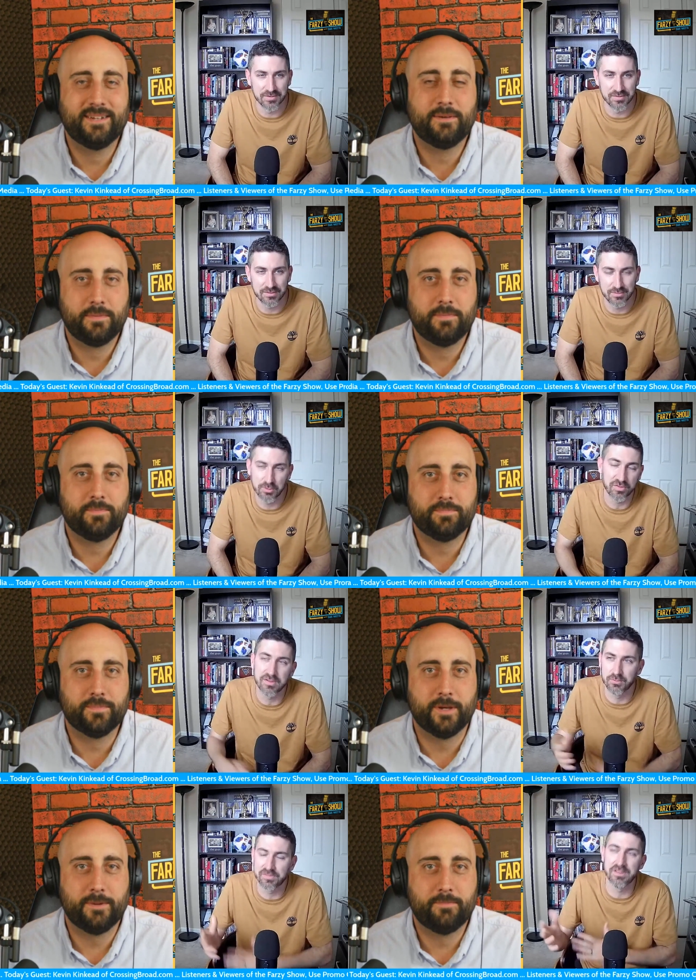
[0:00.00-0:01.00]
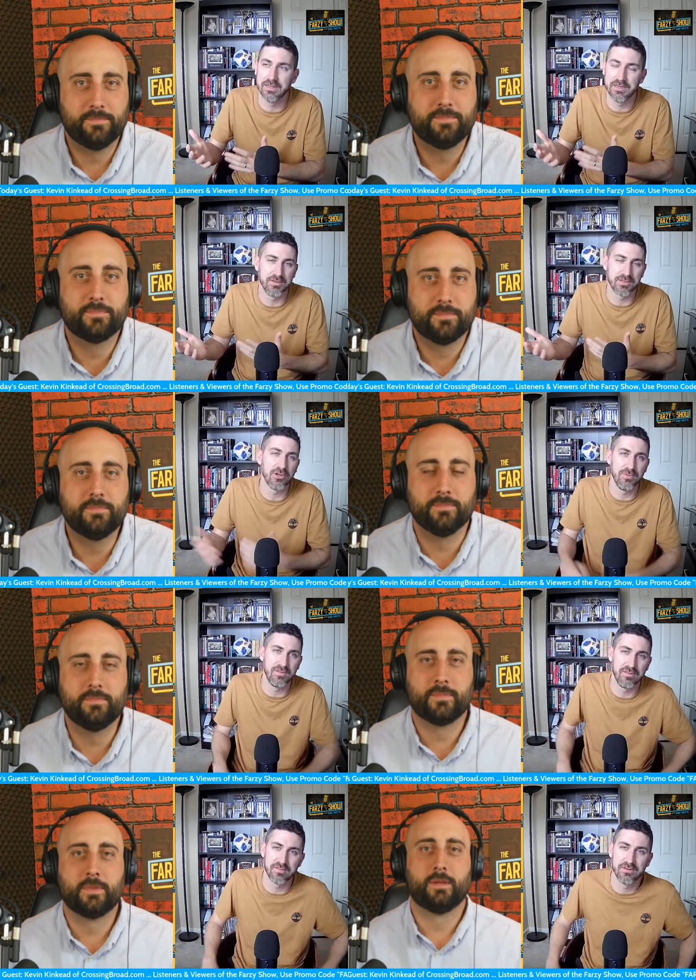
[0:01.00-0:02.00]
Speaker 1: what happens. I mean, we'll yeah. see, we'll see. I mean,
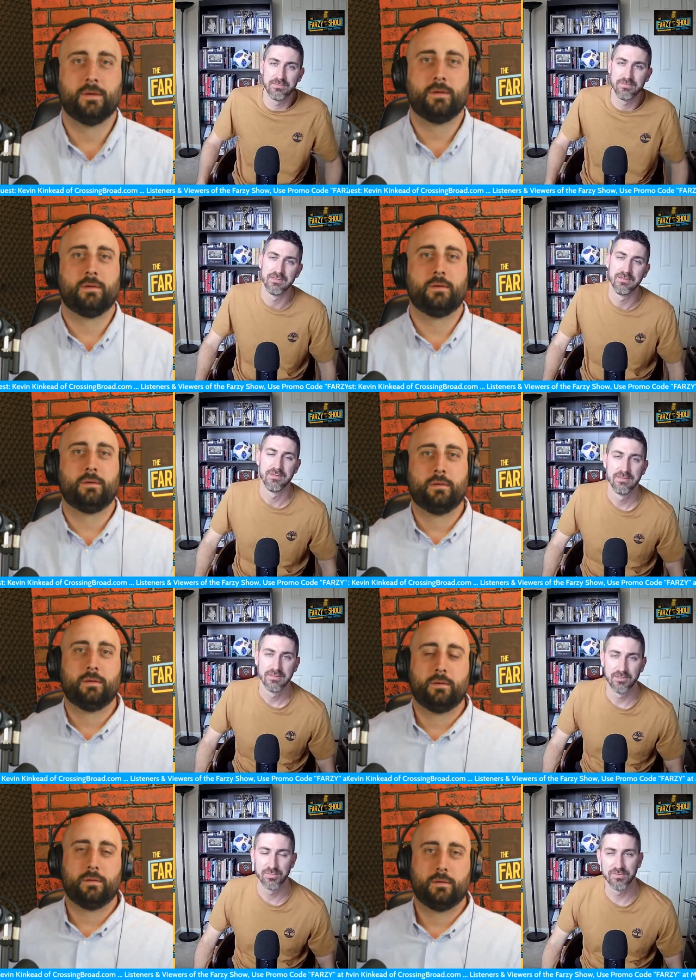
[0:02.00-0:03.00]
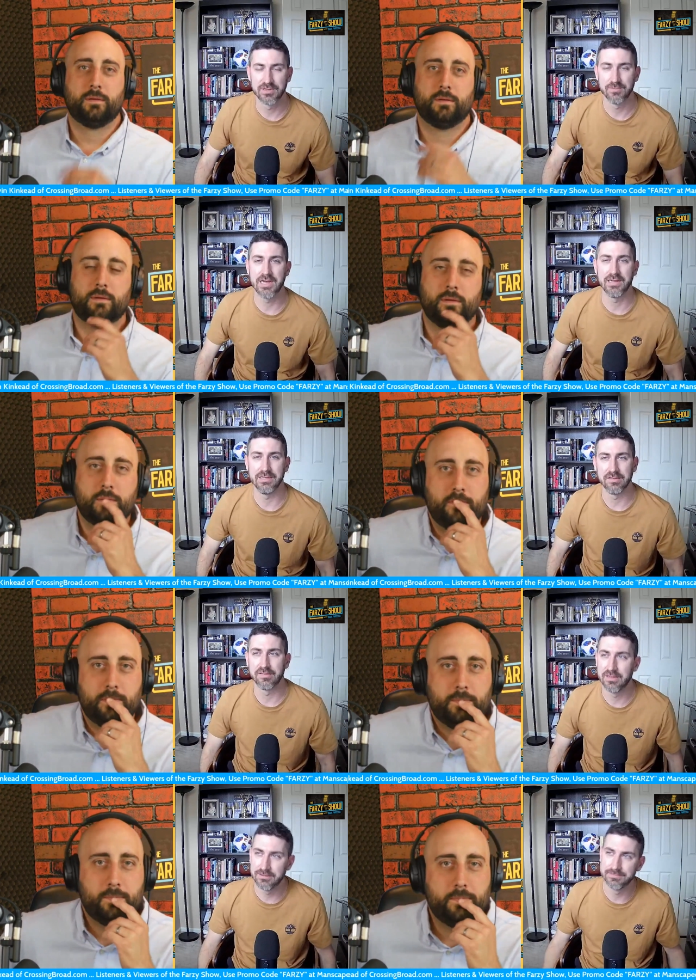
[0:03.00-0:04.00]
N'Kobe Dean's an un, unproven
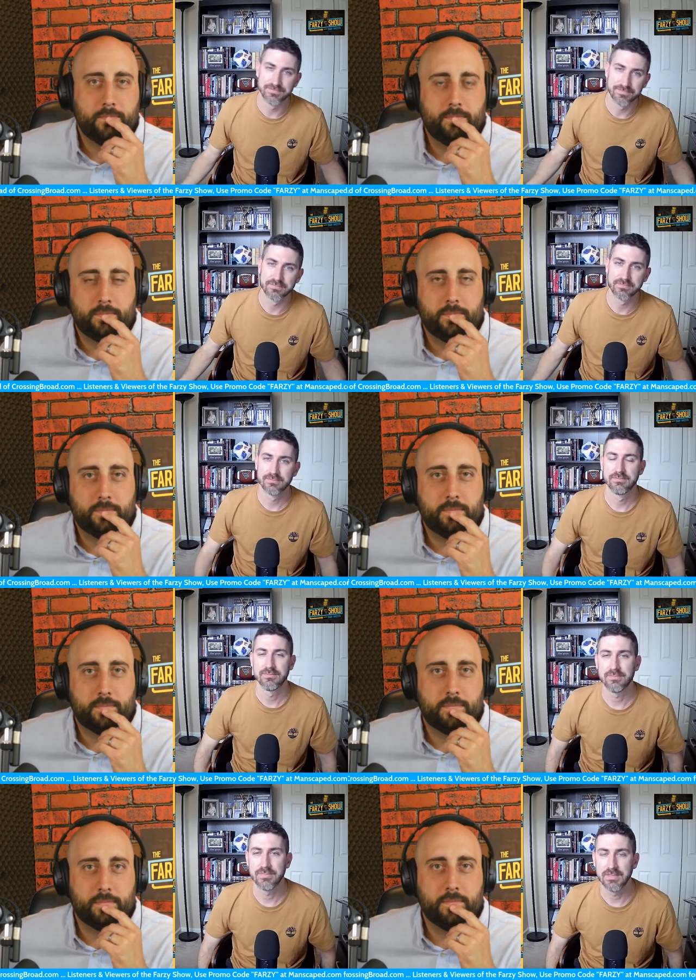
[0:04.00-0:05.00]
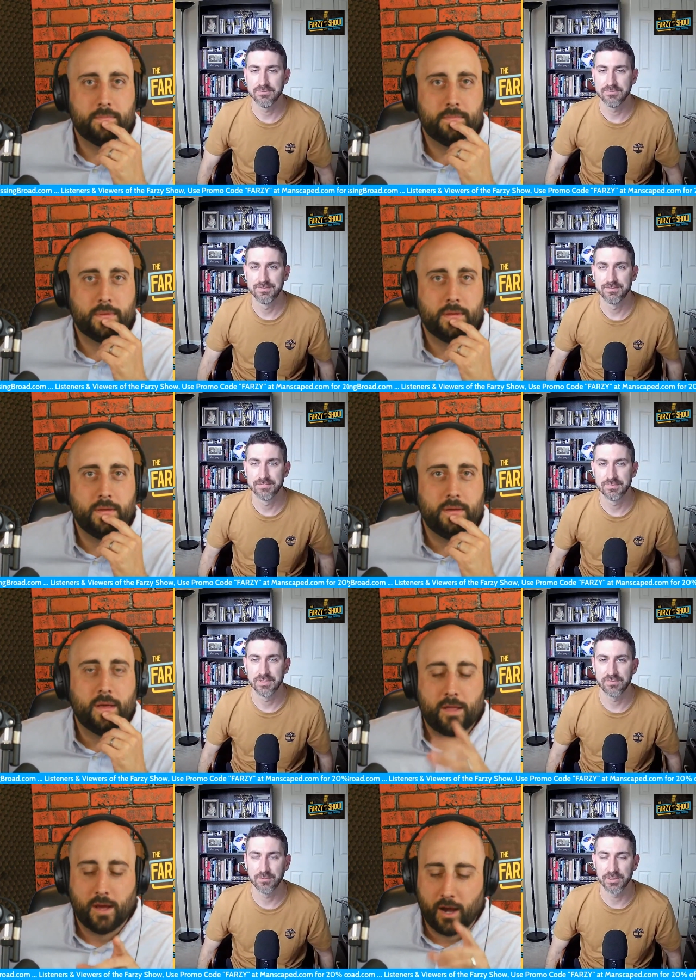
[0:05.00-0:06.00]
commodity, so yeah. All
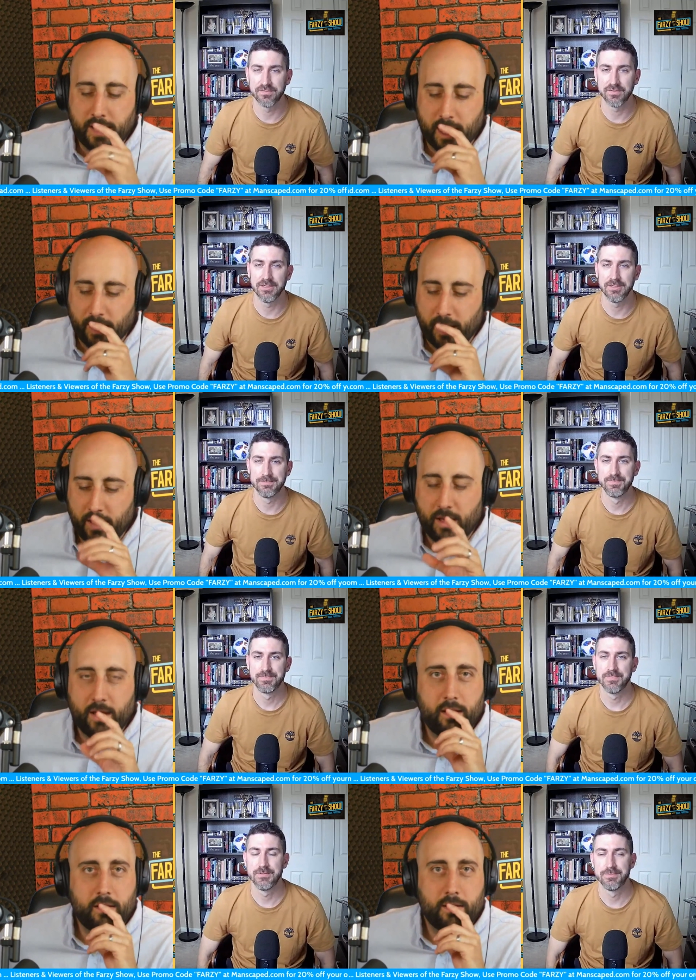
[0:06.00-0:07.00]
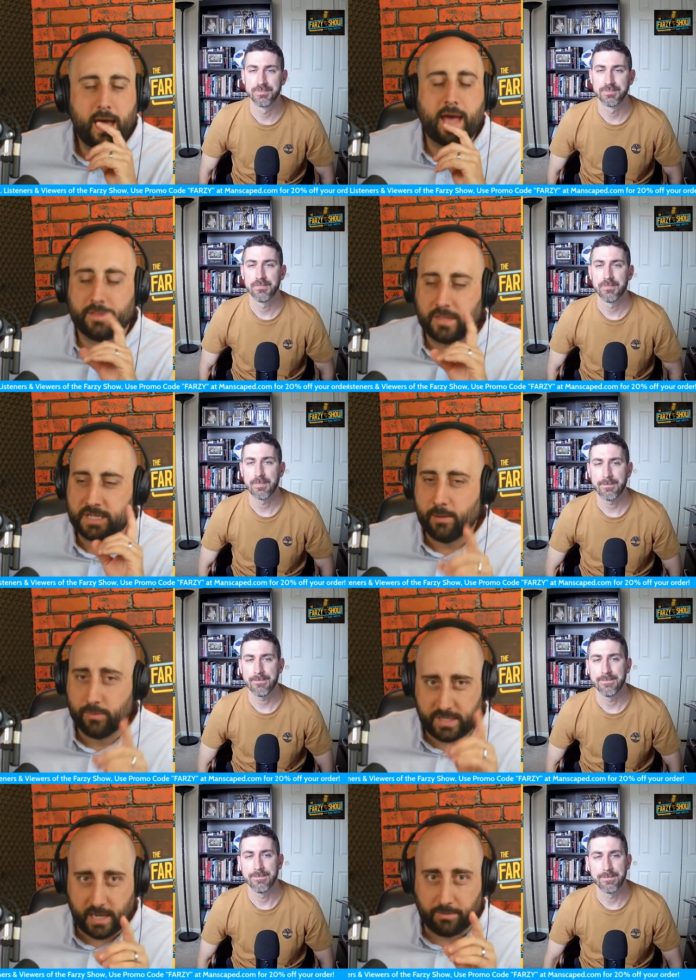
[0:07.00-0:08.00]
Speaker 2: right, now yeah. at the
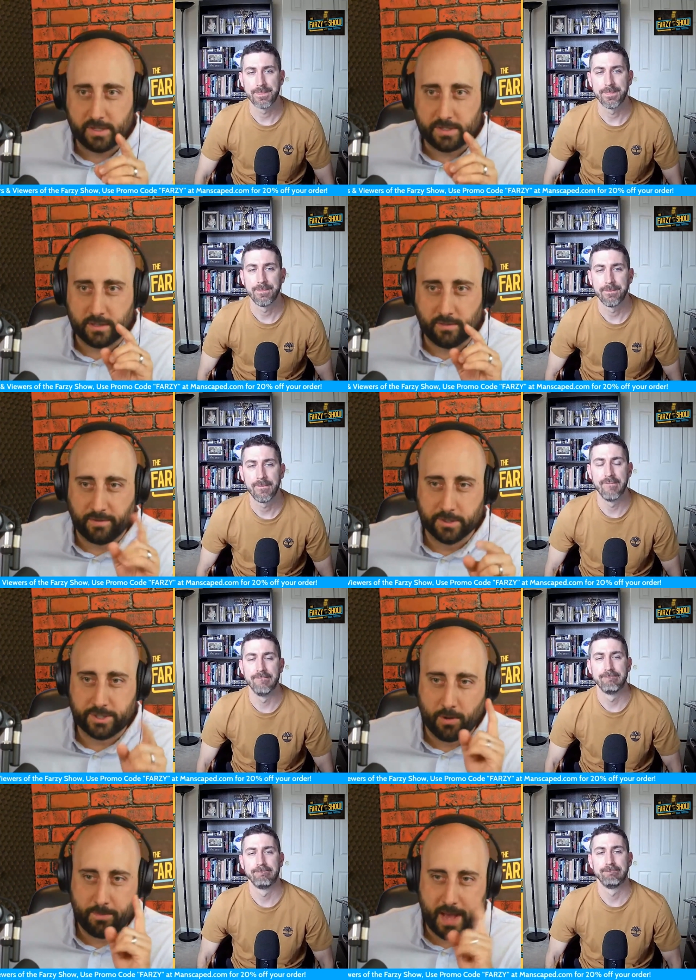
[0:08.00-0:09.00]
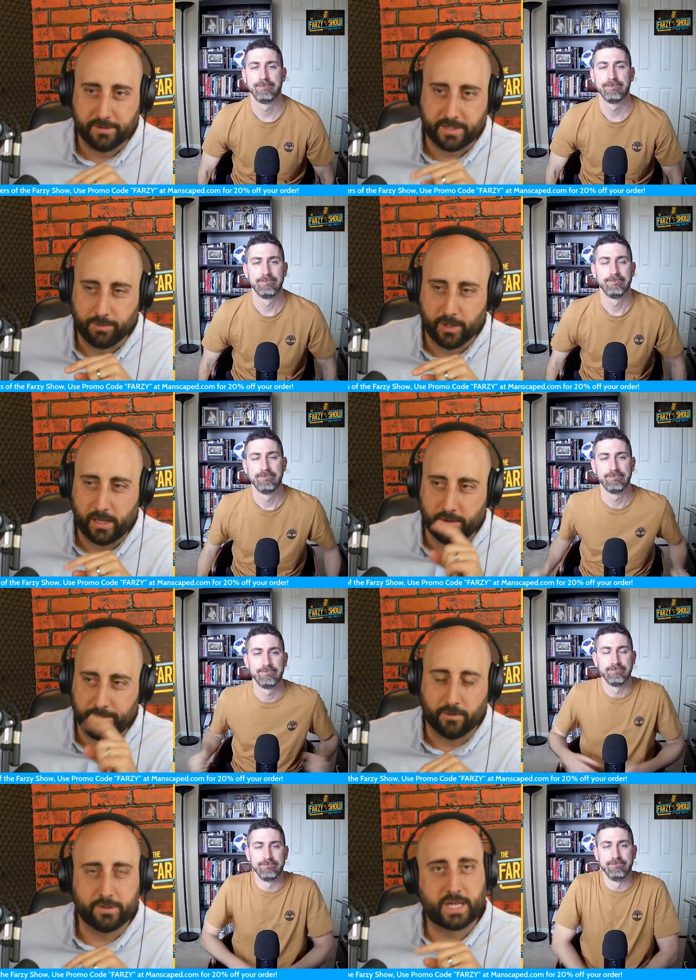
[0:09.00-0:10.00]
time we tape this, the Phillies yeah. are about to play
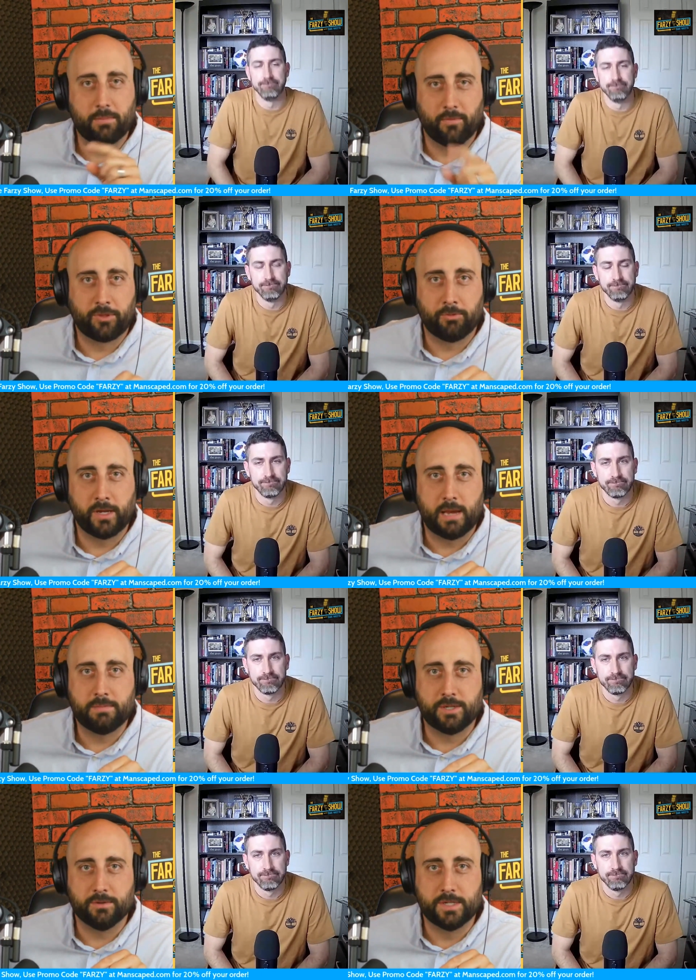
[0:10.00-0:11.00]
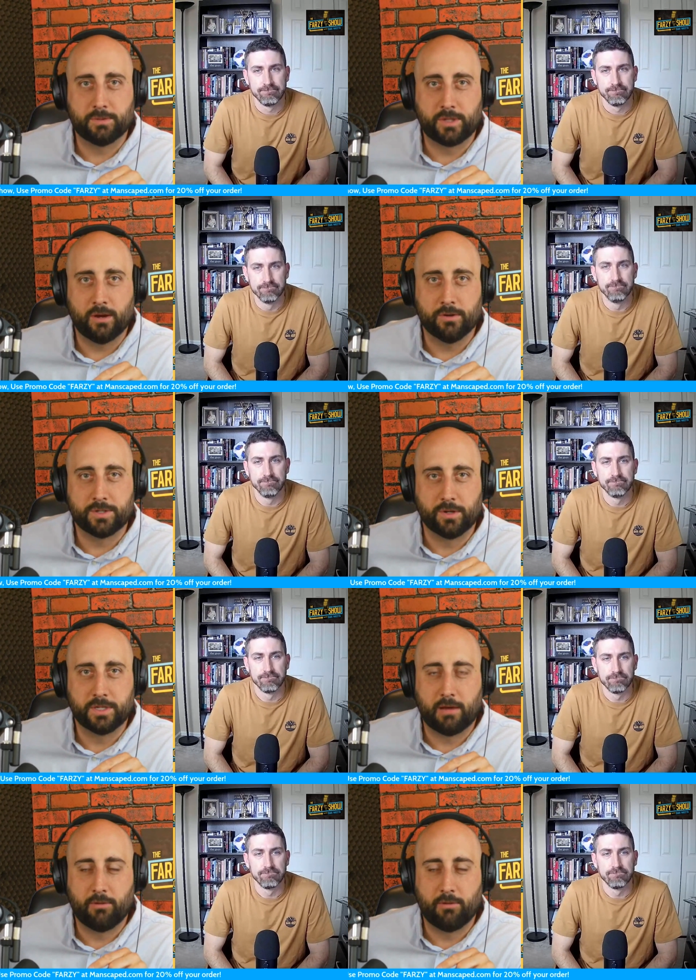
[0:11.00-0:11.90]
their first game of a three-game series with the Arizona